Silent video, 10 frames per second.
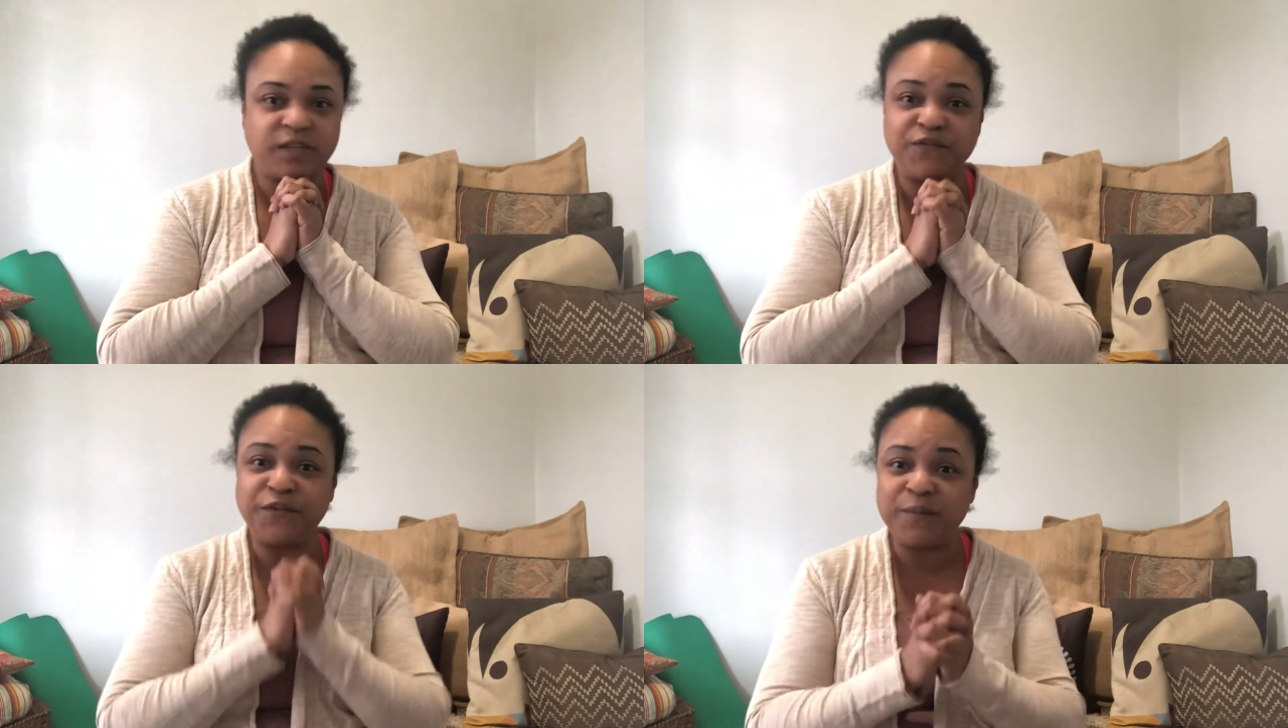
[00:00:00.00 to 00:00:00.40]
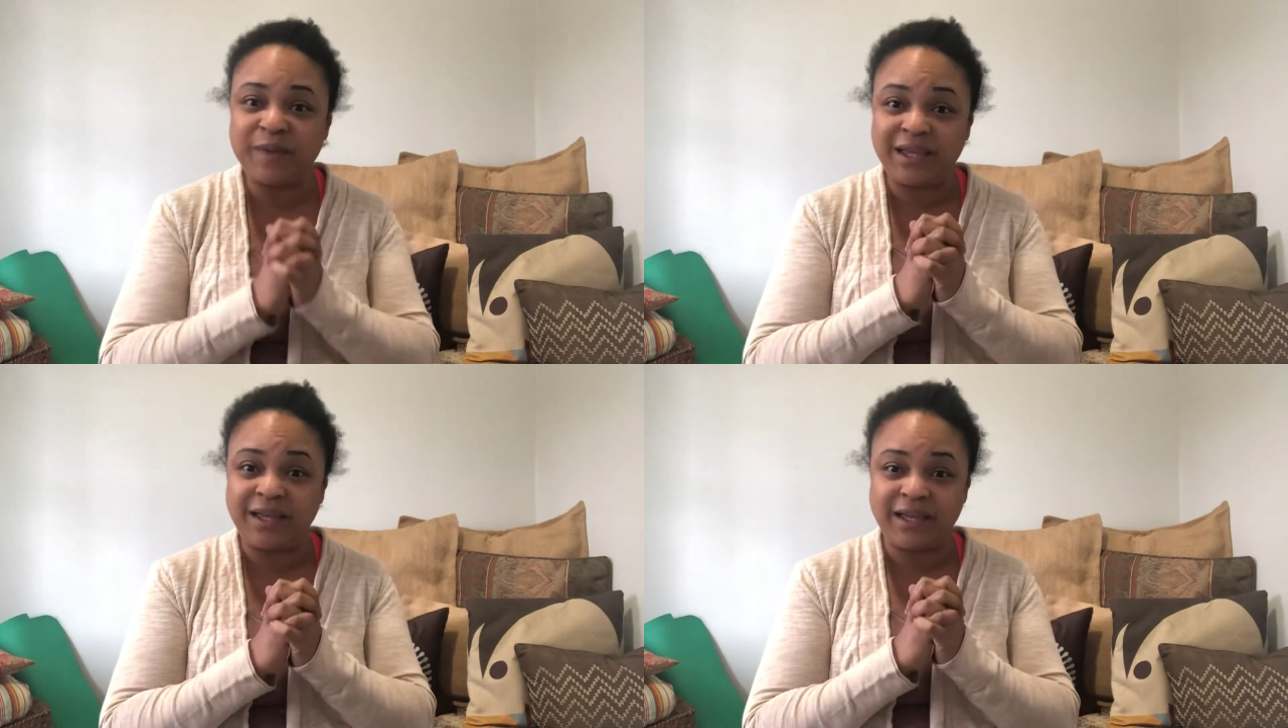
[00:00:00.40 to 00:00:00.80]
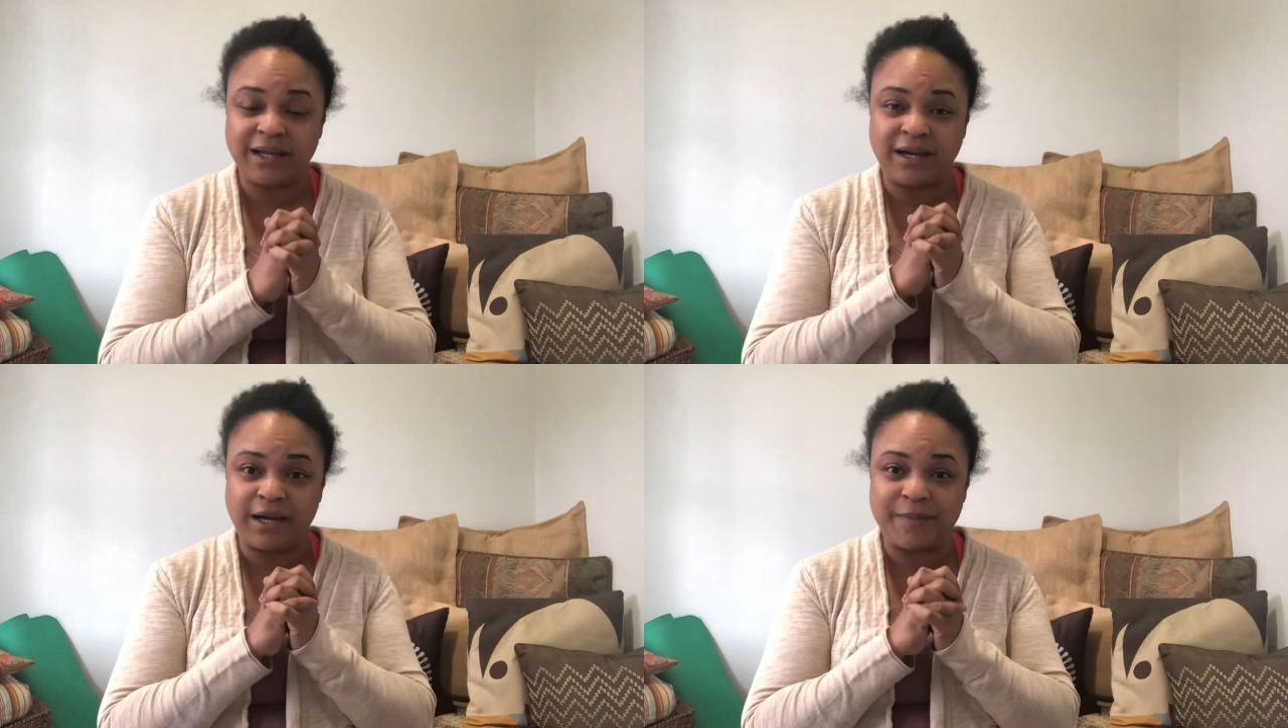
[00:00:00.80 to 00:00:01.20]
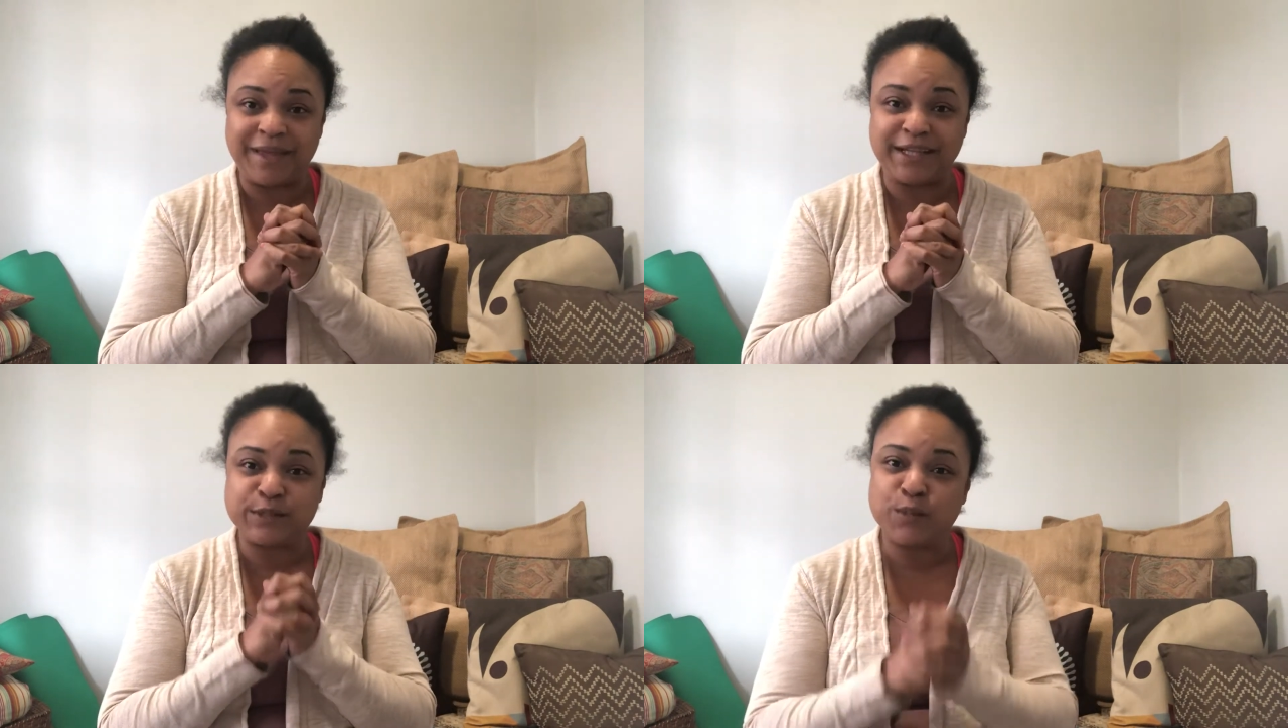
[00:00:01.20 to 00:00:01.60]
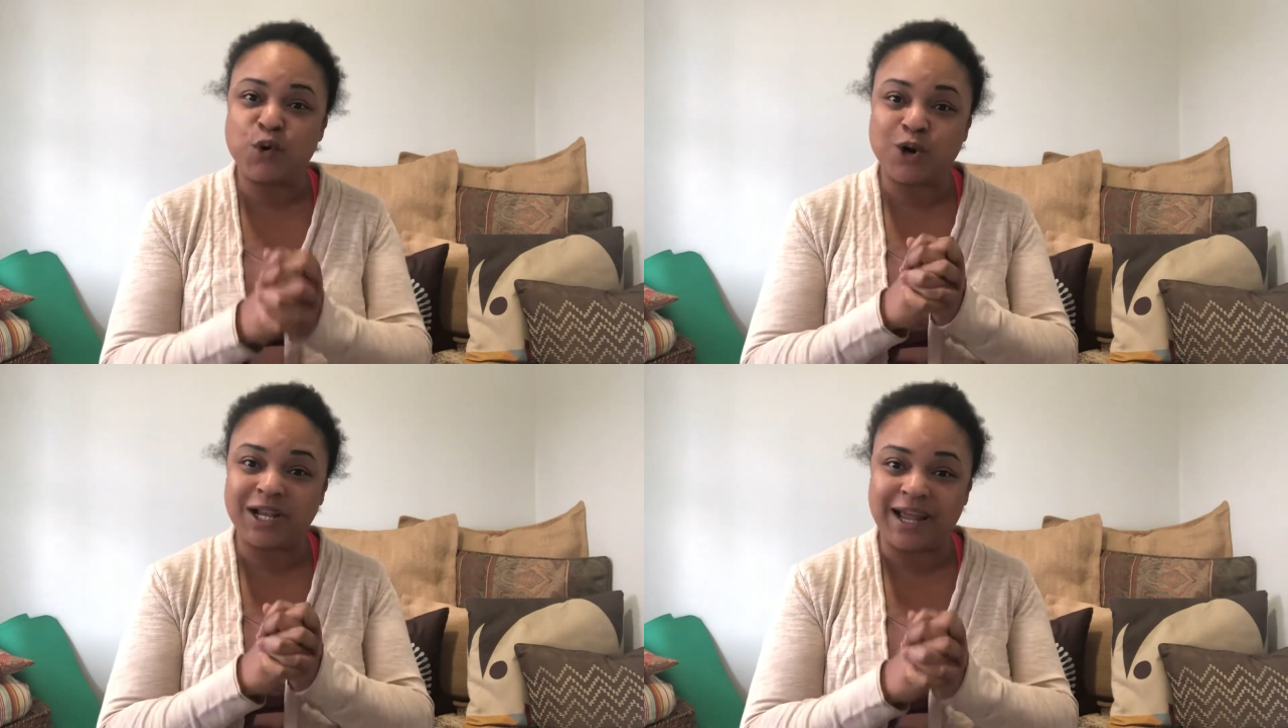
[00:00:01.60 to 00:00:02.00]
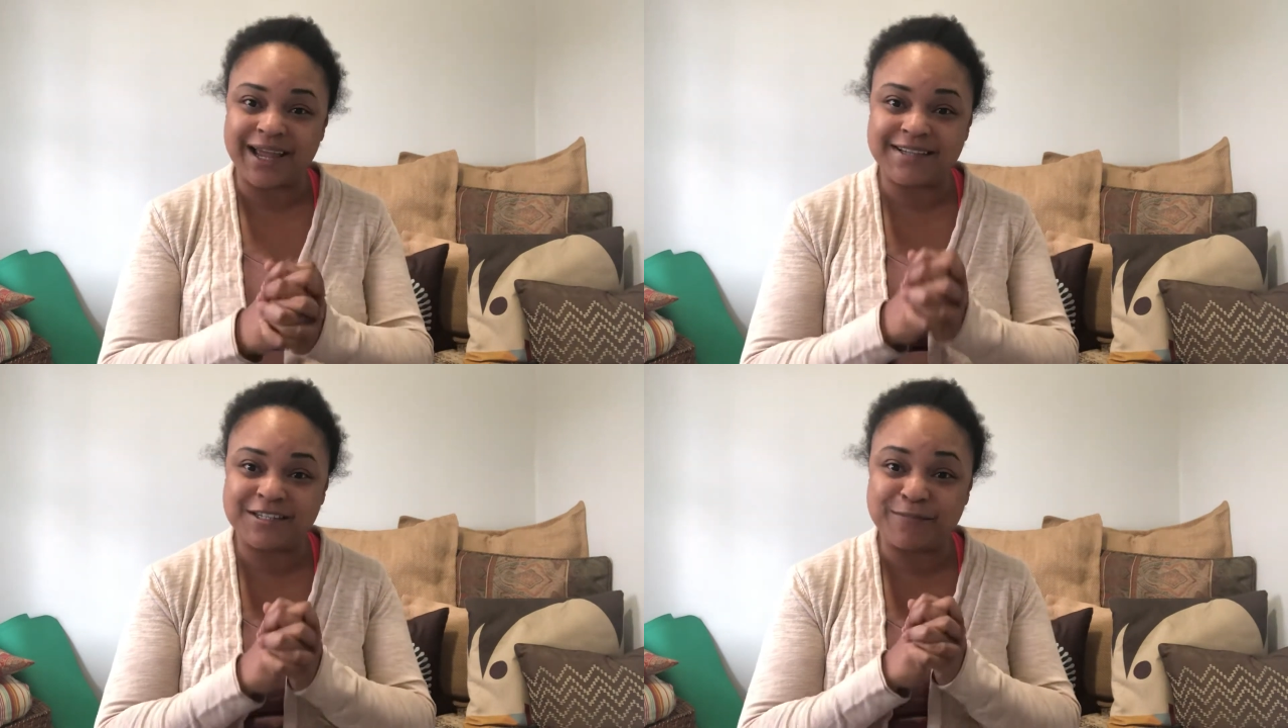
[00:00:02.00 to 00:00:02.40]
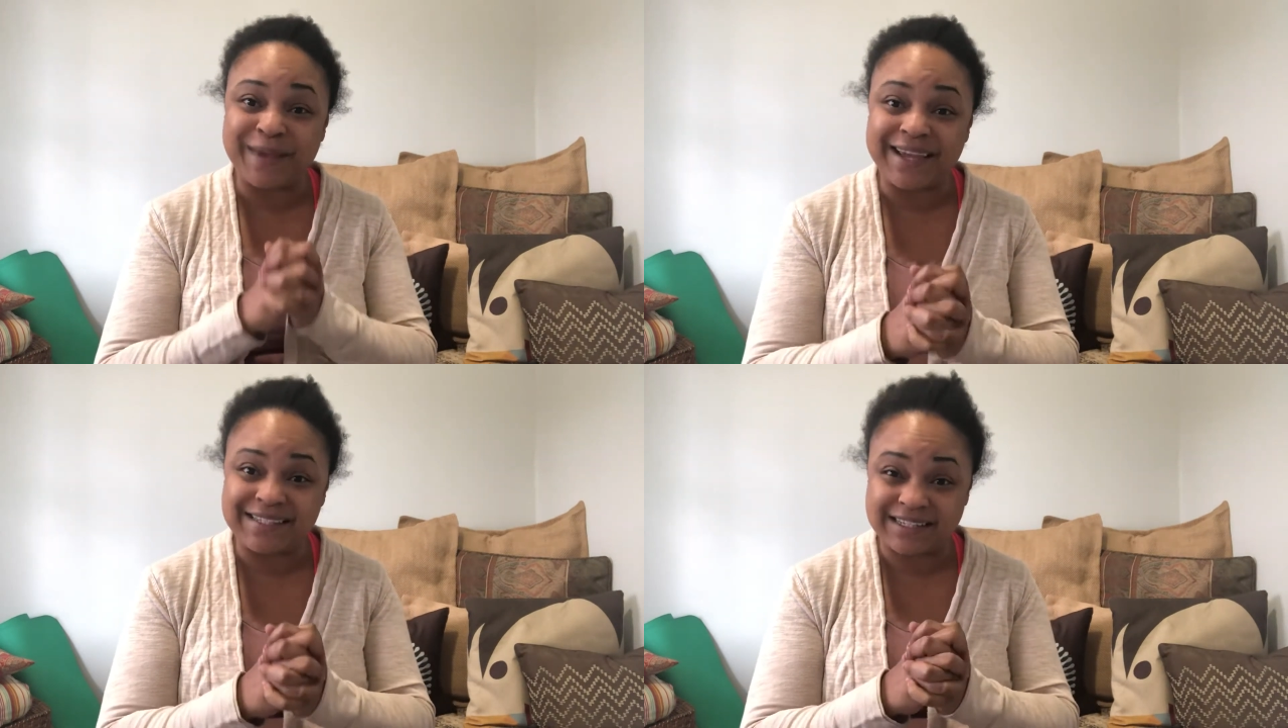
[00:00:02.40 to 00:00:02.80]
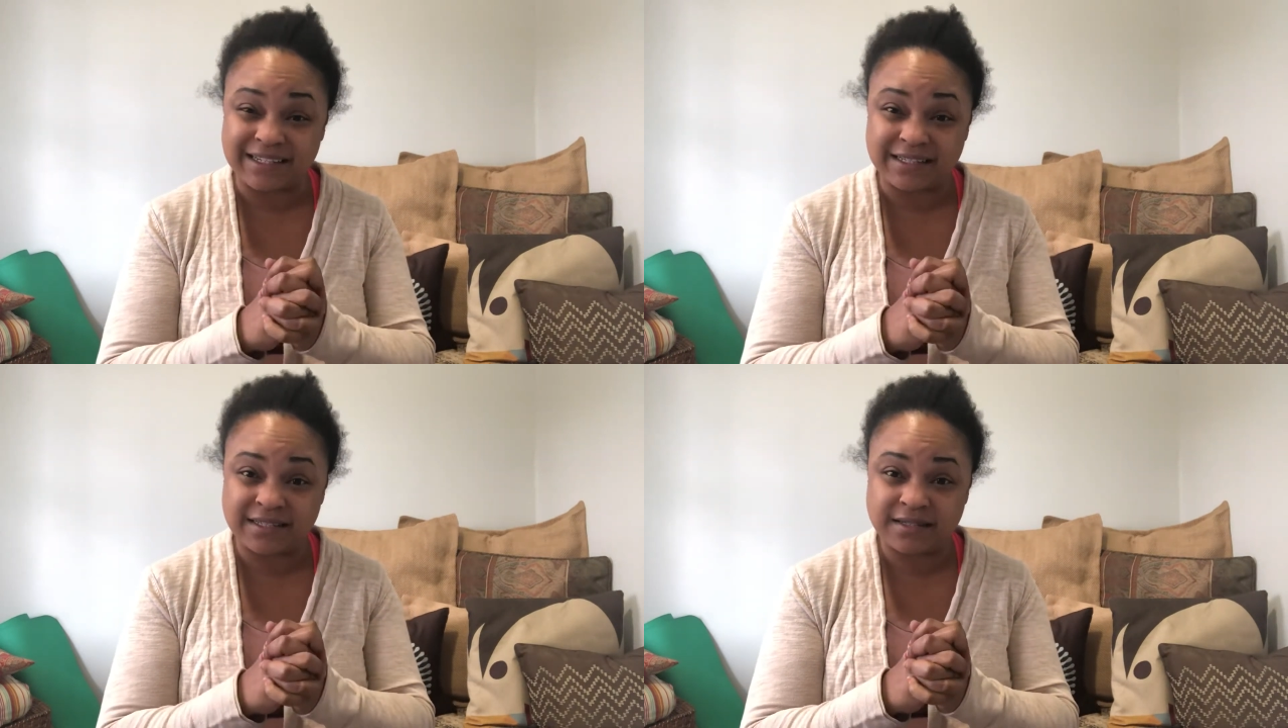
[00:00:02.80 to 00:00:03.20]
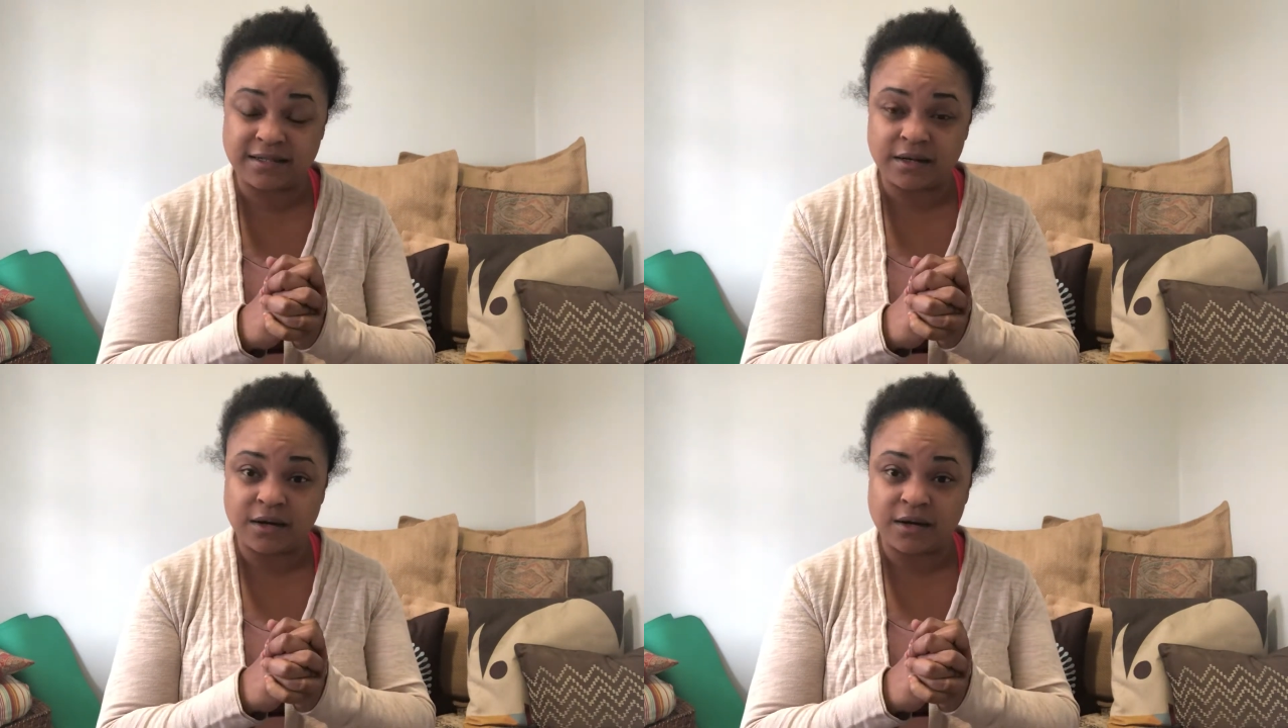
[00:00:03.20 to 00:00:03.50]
For me, it's more like spaces